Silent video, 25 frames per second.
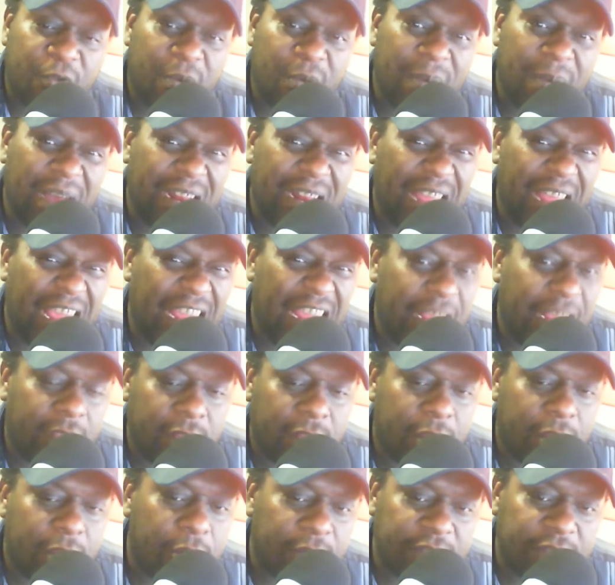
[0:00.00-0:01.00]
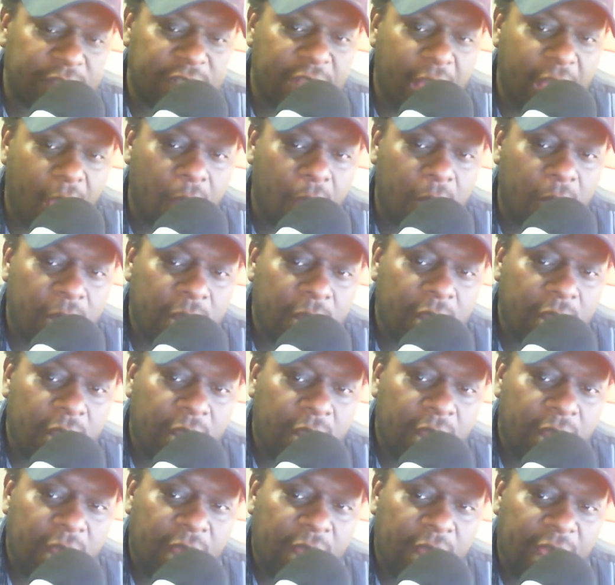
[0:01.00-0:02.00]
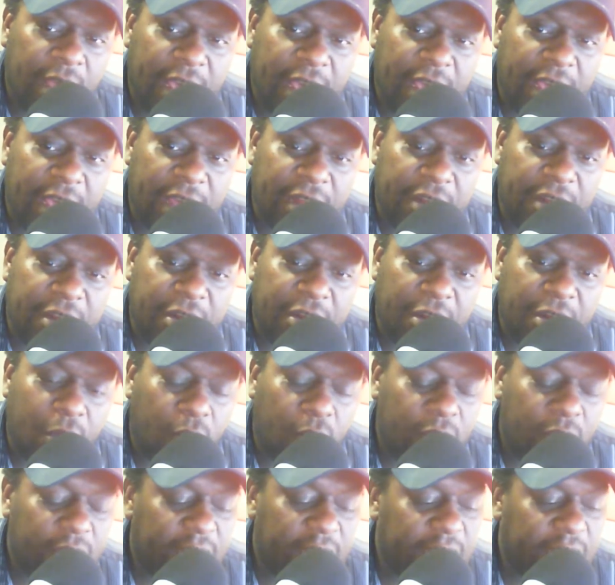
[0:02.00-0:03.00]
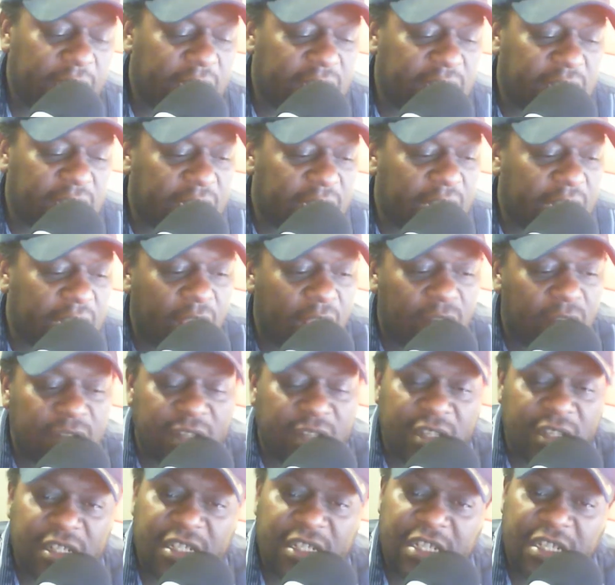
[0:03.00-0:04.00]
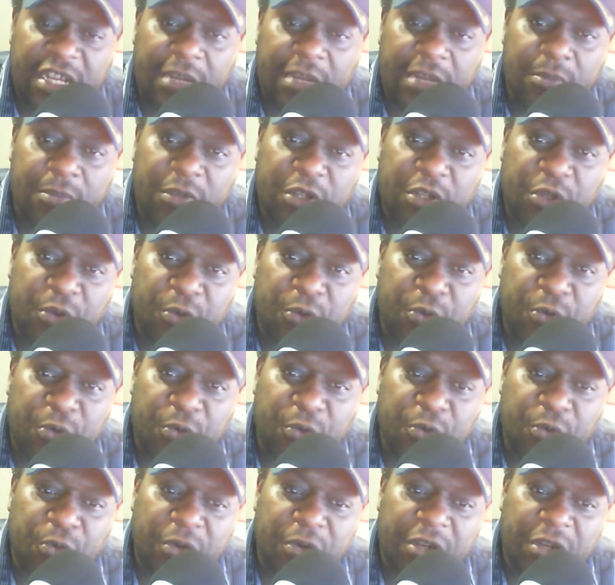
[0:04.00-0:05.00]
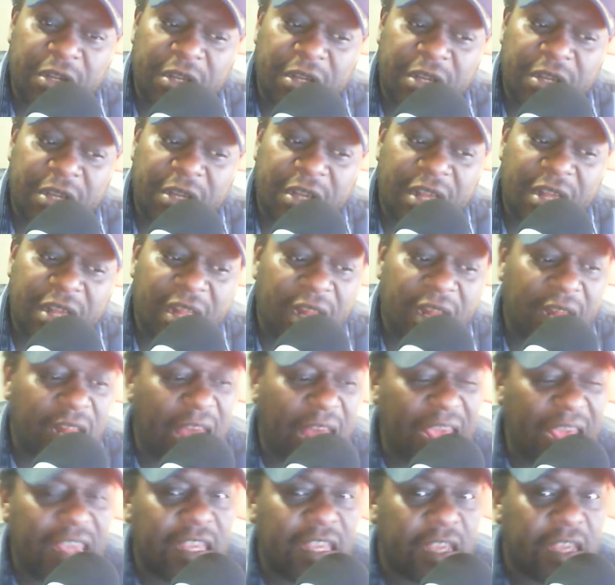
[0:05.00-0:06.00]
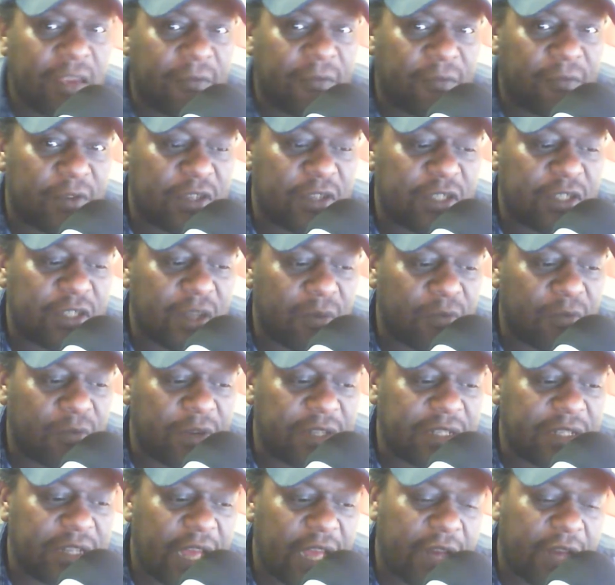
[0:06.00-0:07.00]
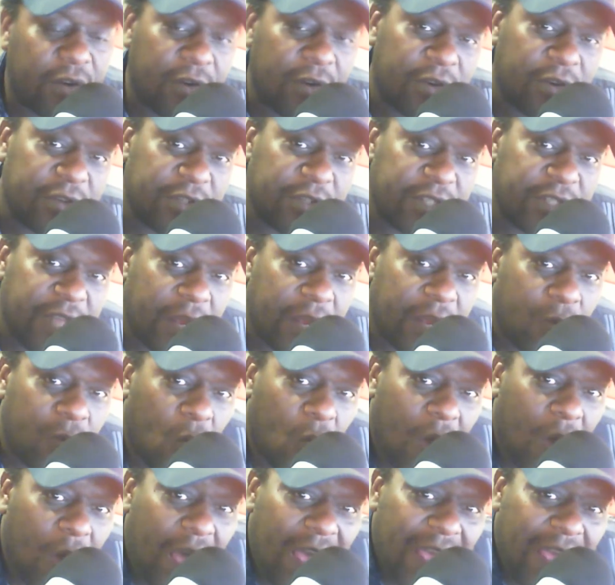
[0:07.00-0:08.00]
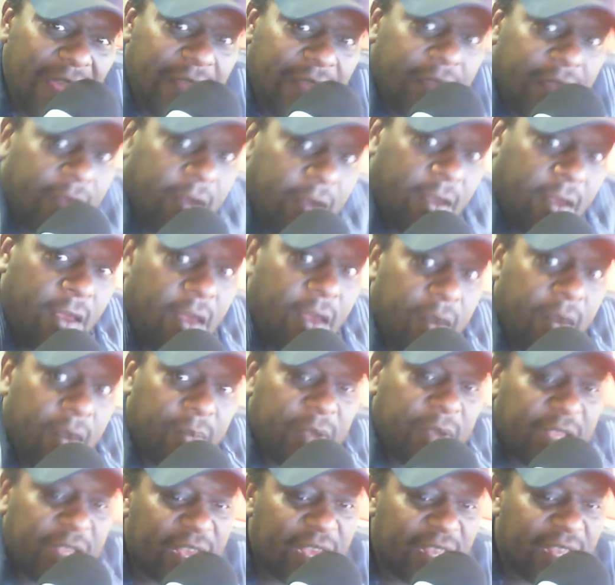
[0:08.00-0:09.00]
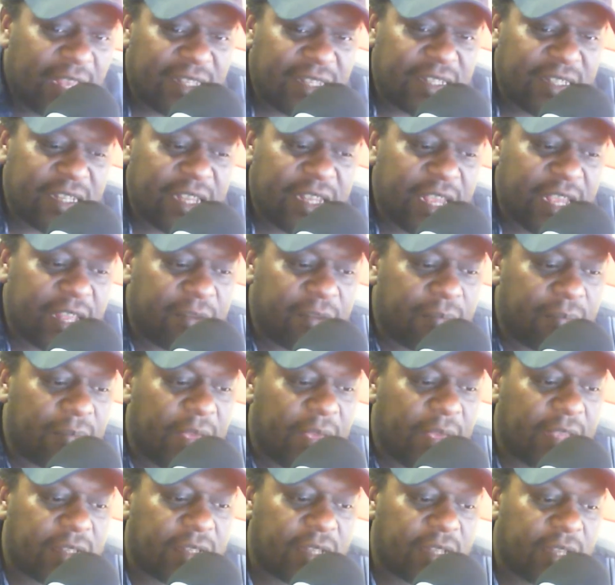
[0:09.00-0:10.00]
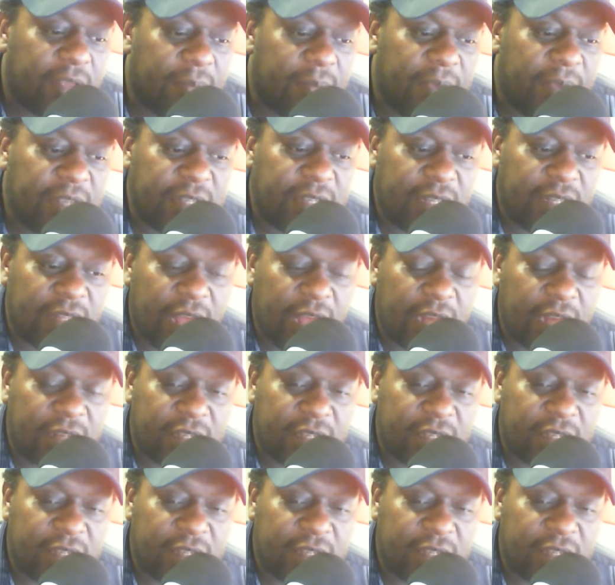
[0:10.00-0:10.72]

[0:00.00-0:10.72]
about 8 years now, and no one in the House has seemed to like it for some reason. I don't understand why, because it makes a lot of